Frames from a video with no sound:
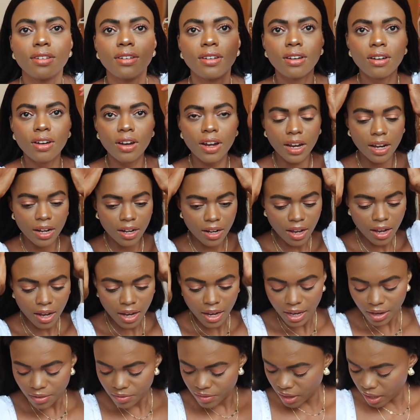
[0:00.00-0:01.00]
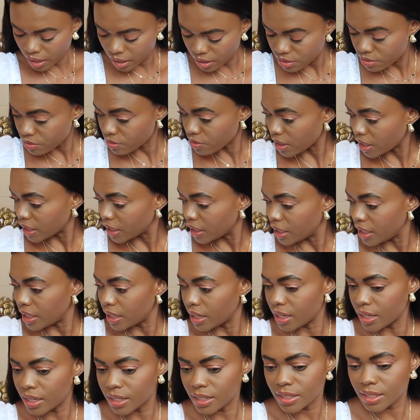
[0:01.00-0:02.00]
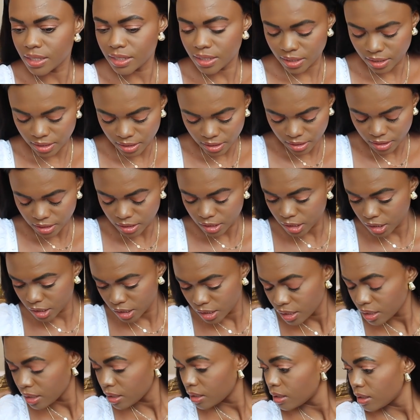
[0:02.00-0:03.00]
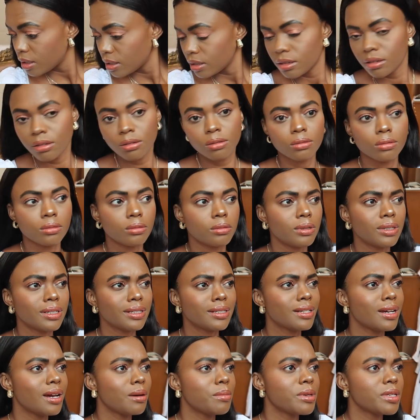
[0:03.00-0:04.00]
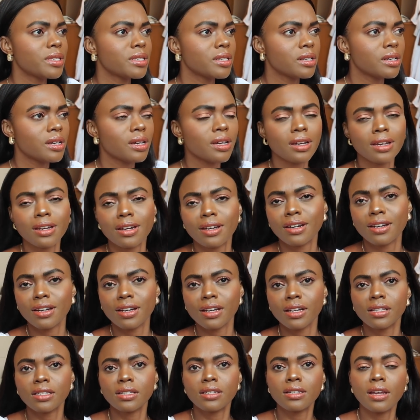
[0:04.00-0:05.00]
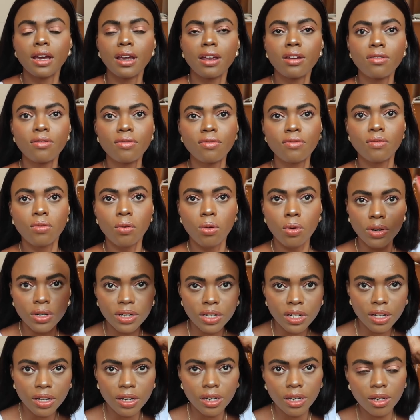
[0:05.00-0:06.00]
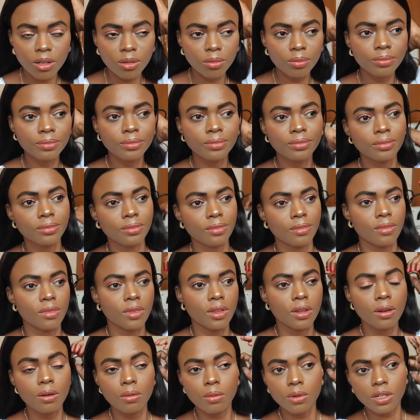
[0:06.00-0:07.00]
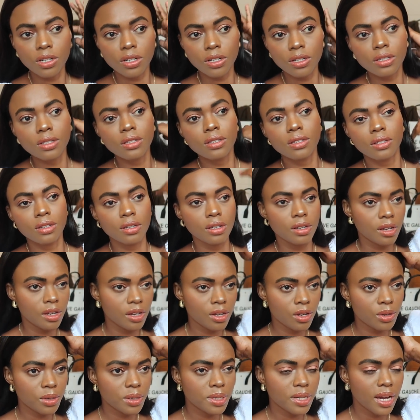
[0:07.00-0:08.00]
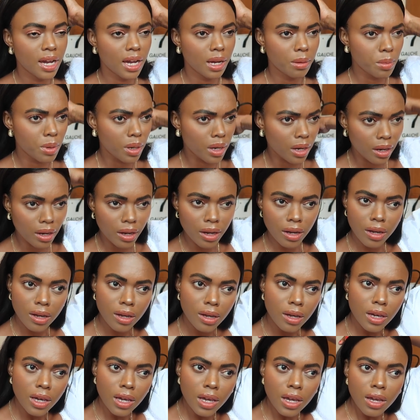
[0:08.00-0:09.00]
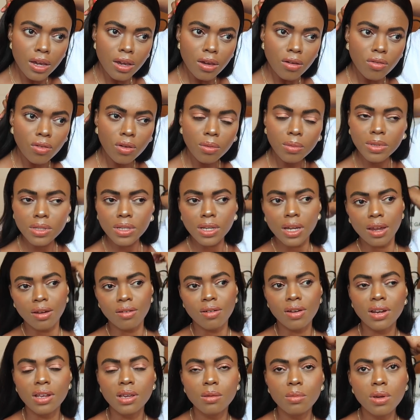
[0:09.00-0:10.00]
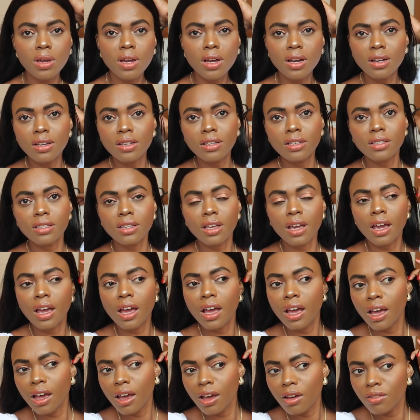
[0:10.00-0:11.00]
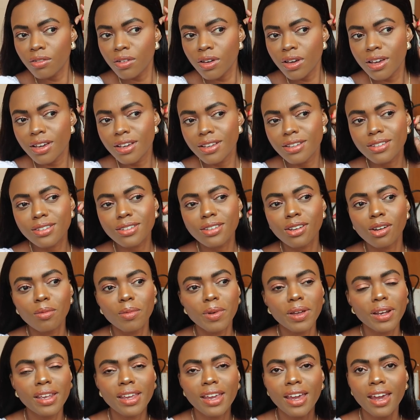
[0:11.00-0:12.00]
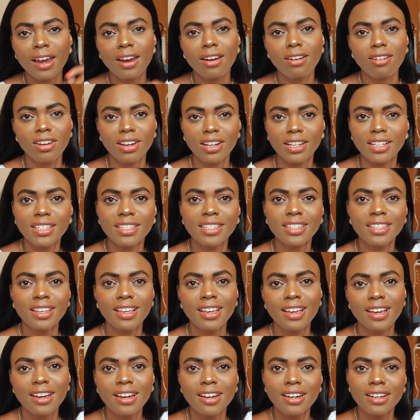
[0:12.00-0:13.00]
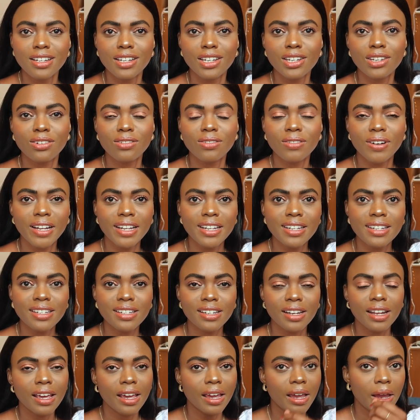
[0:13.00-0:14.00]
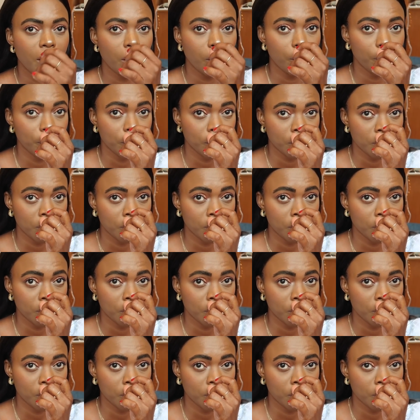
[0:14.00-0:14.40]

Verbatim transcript: Alright, I have gotten ready. It's what time is it here? It's 9.40 which is good timing for me to get ready because I have so many errands to run today.